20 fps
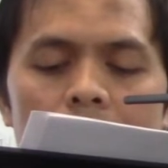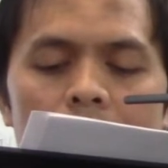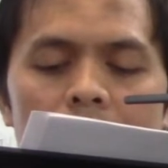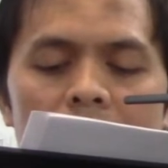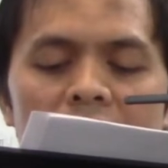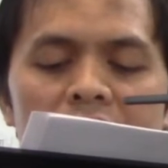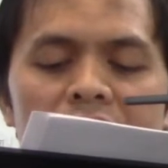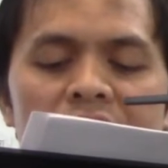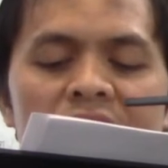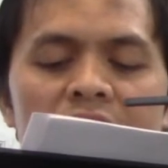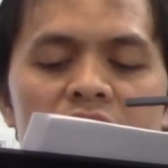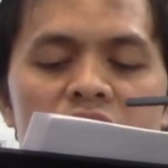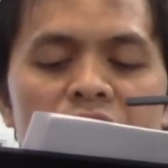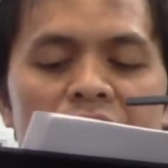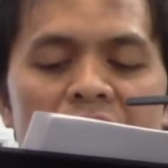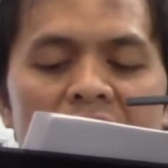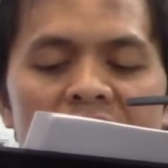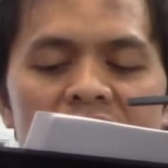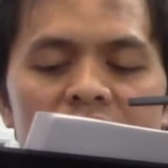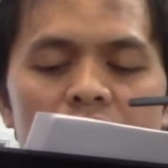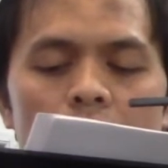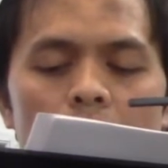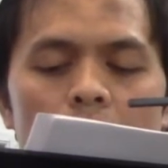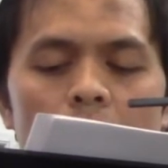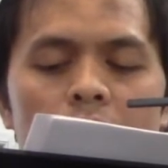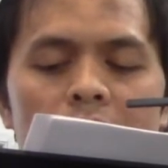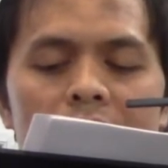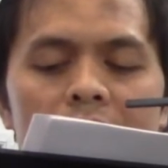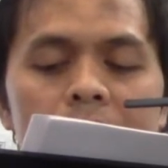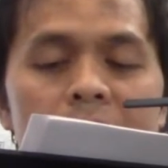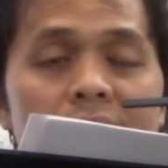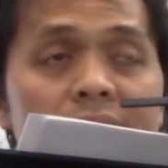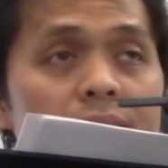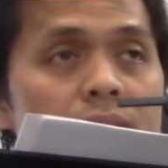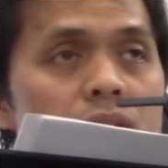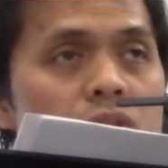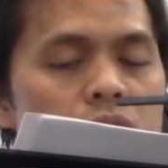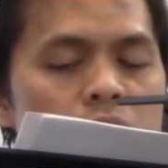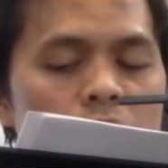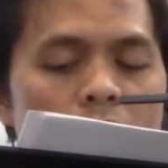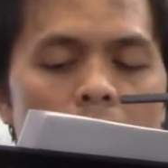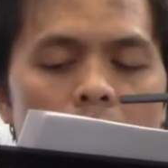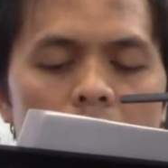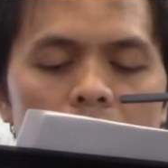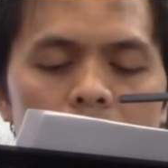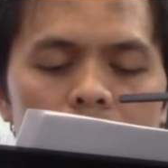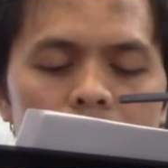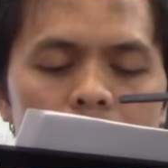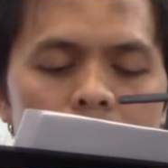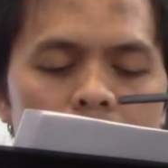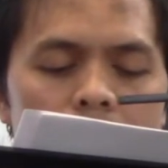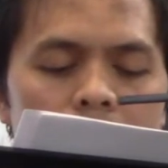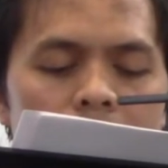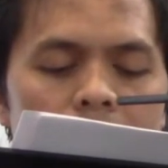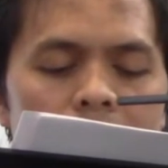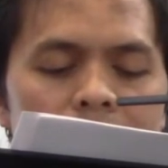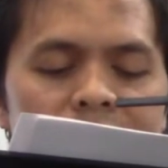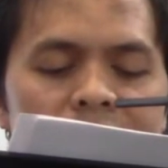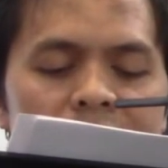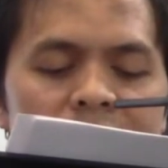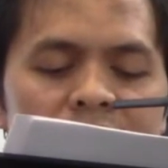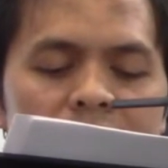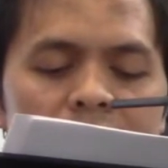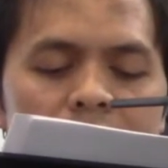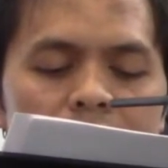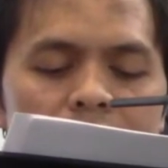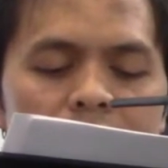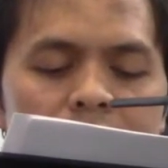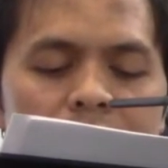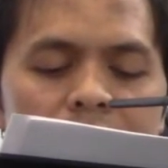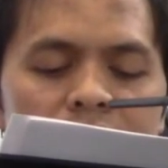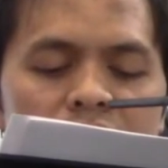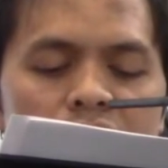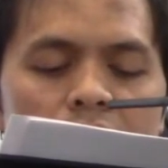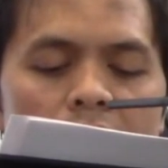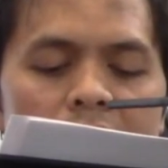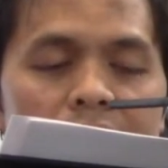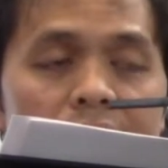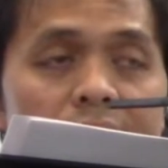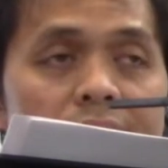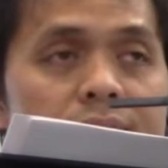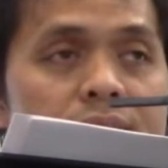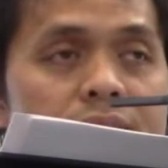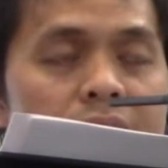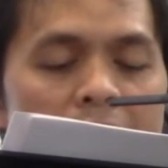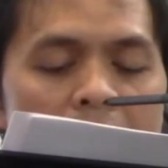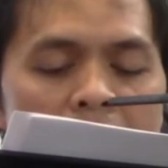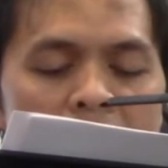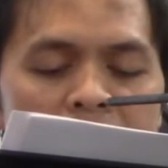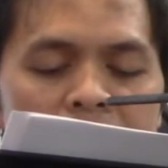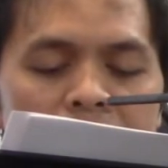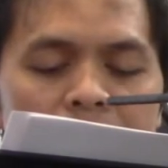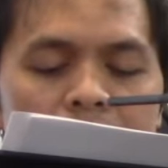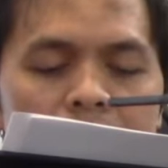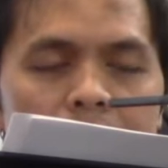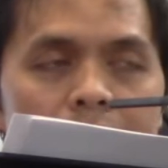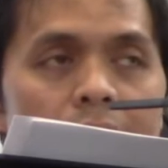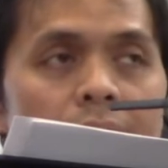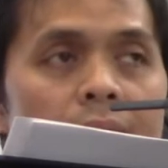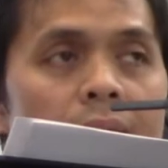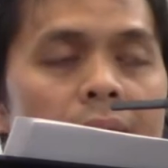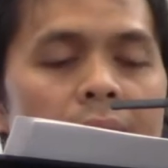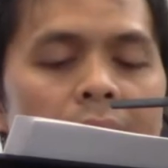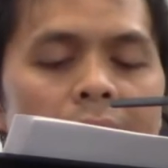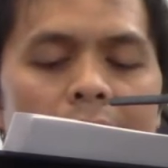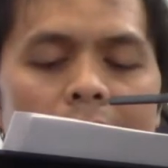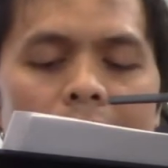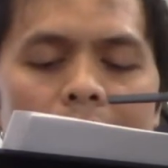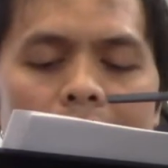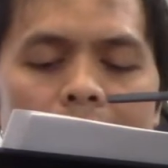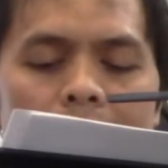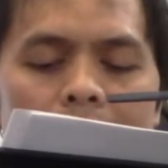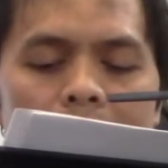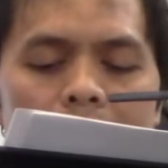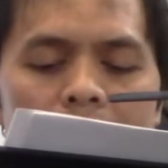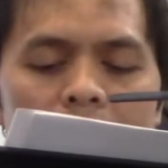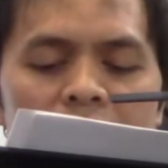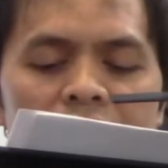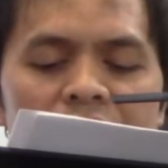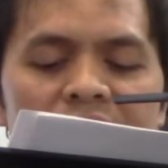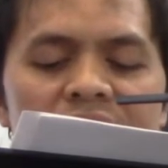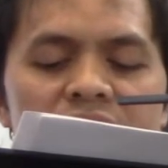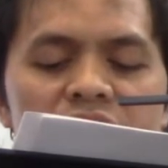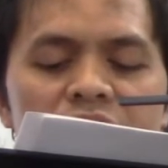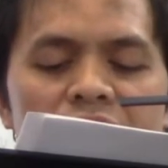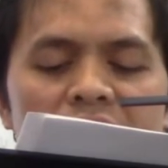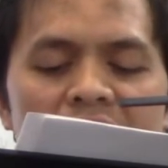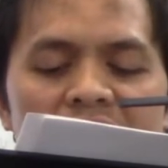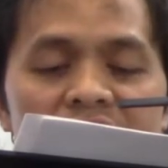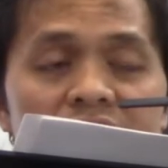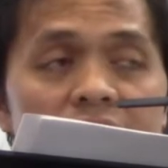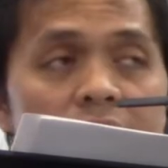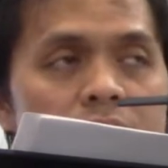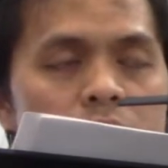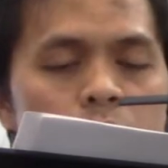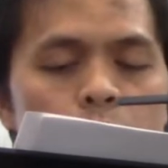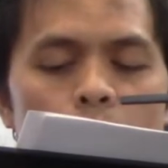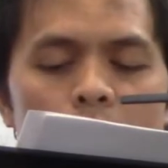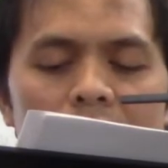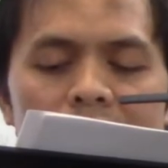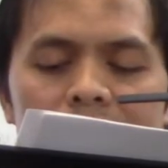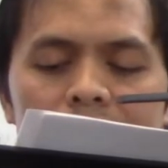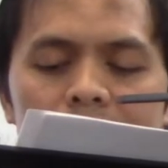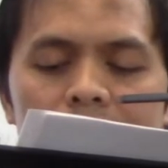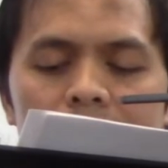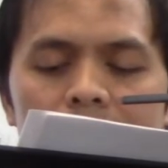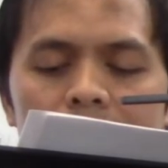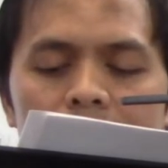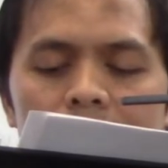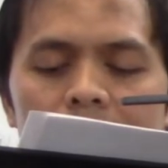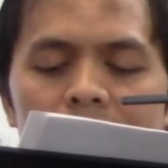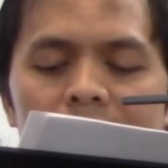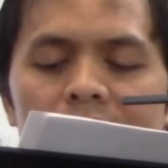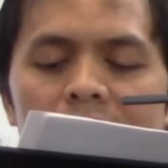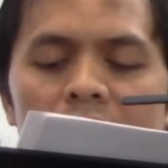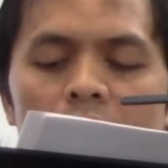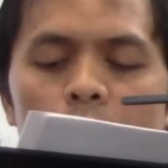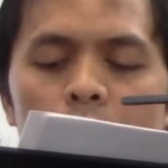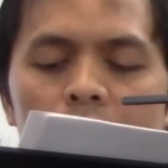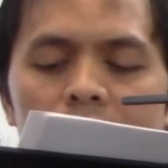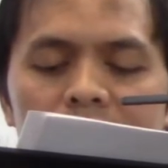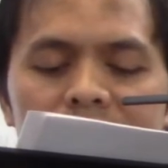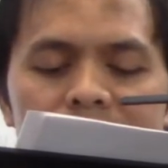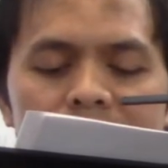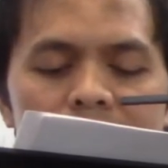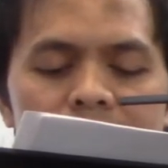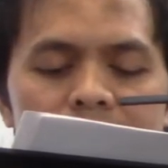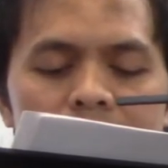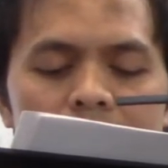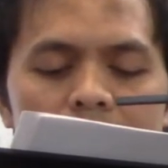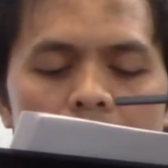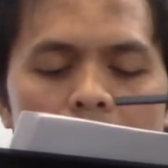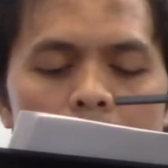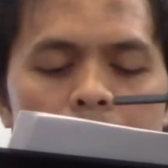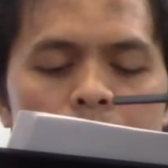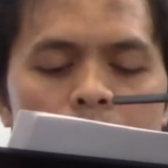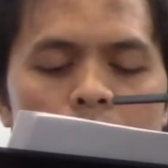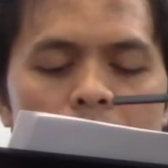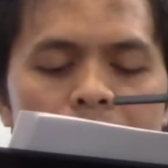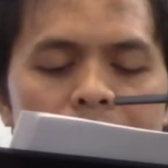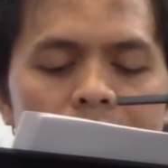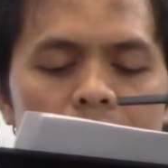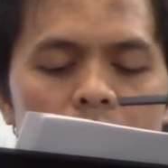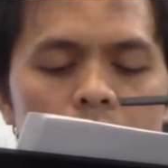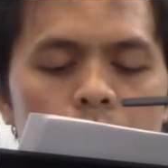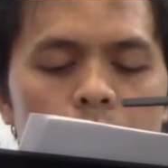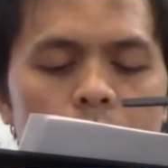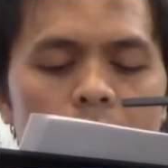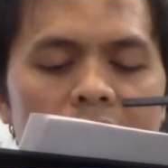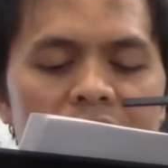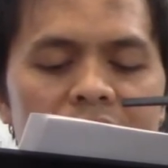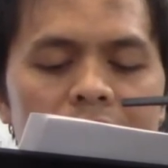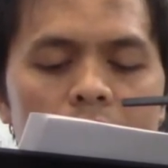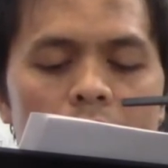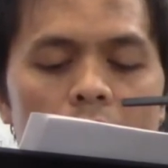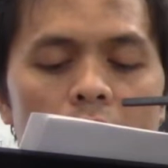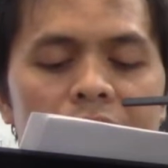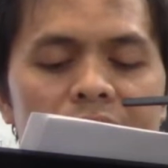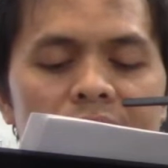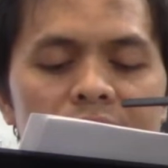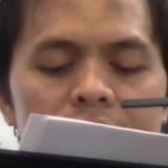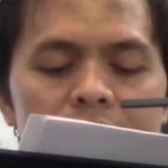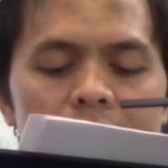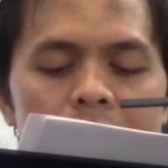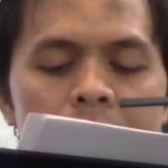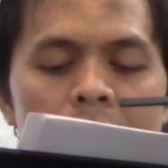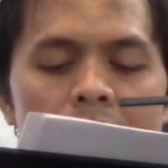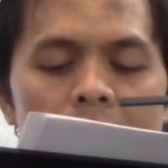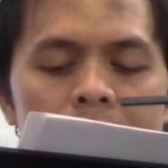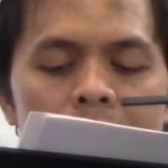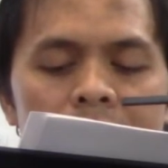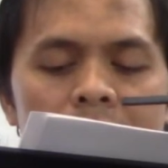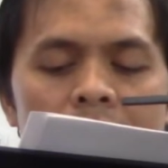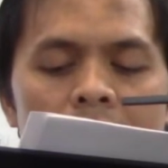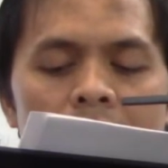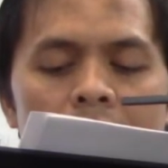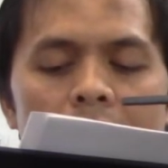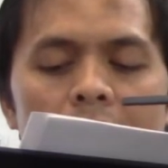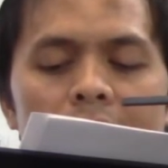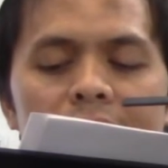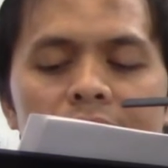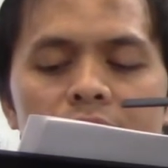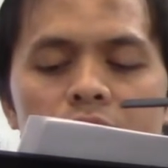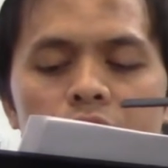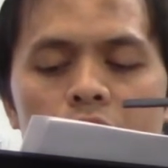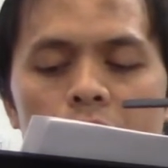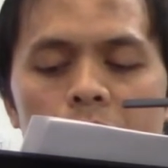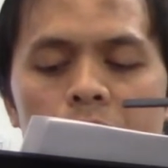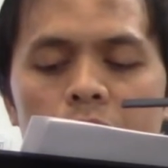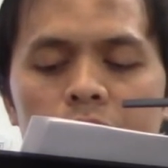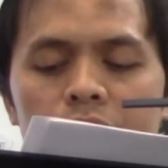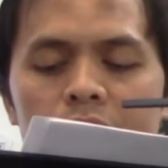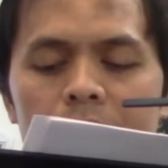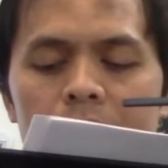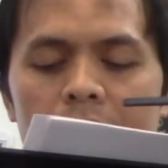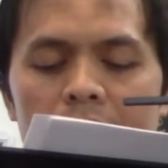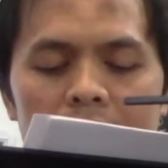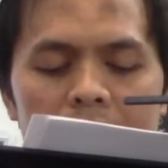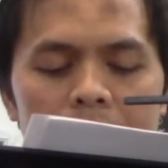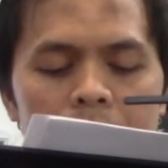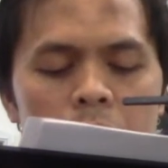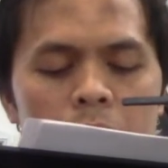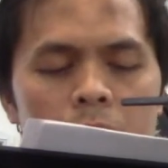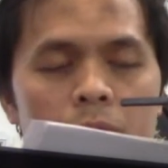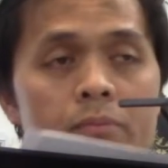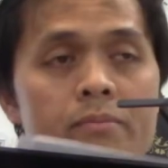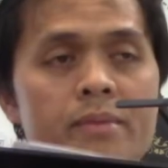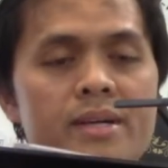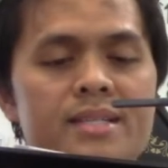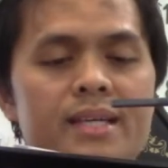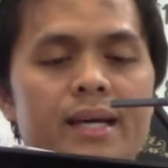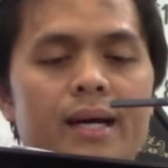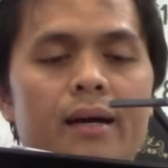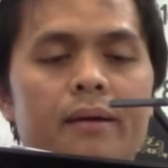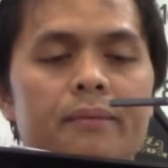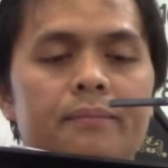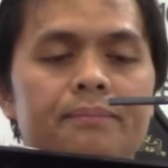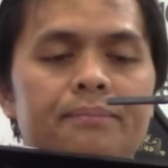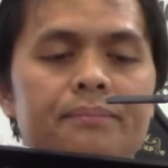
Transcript: If his faith or iman is strong, then the trial is heavier. If his faith is weak, then he will test it appropriate to level of his iman. Hadith reported by Ibn Majah.